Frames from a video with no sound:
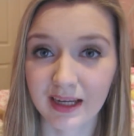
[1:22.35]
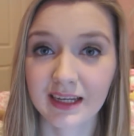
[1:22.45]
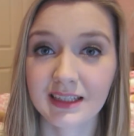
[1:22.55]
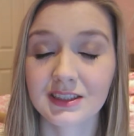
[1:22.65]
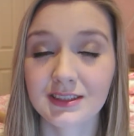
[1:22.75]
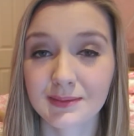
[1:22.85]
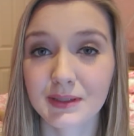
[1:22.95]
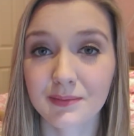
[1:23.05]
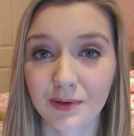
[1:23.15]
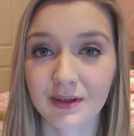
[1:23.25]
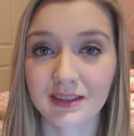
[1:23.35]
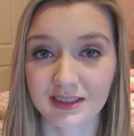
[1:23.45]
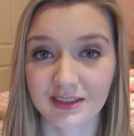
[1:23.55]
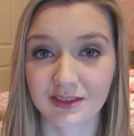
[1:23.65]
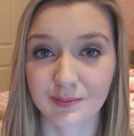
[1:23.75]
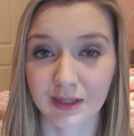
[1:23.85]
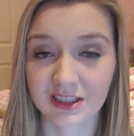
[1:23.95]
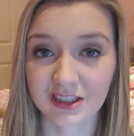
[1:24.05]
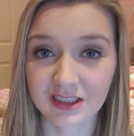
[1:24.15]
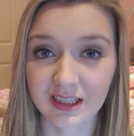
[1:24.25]
it is super important to use
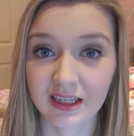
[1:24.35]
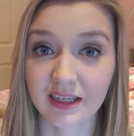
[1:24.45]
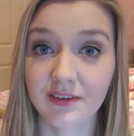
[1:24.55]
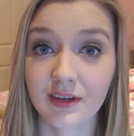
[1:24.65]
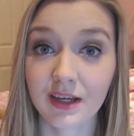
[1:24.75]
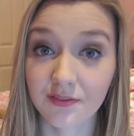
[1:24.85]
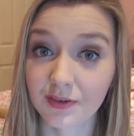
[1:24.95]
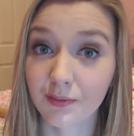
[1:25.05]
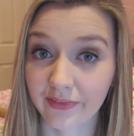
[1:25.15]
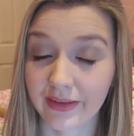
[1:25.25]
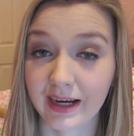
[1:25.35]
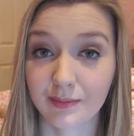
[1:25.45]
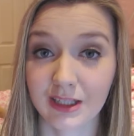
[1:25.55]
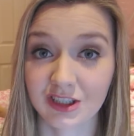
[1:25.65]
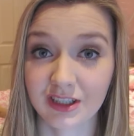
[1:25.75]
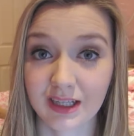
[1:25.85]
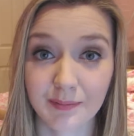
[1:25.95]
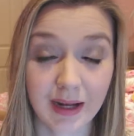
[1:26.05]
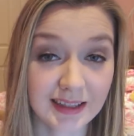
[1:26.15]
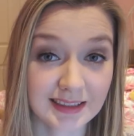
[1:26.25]
brushes if you want the airbrush look. I'm
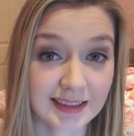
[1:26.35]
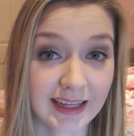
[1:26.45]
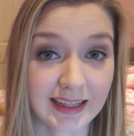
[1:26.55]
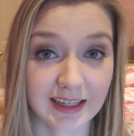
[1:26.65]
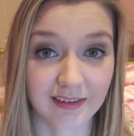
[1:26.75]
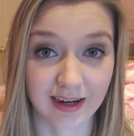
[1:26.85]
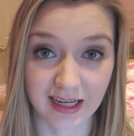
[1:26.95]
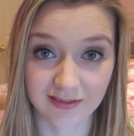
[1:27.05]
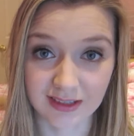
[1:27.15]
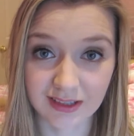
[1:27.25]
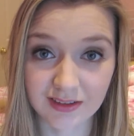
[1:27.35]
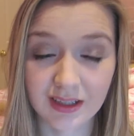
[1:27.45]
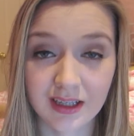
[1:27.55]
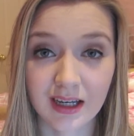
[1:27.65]
not saying that you have to.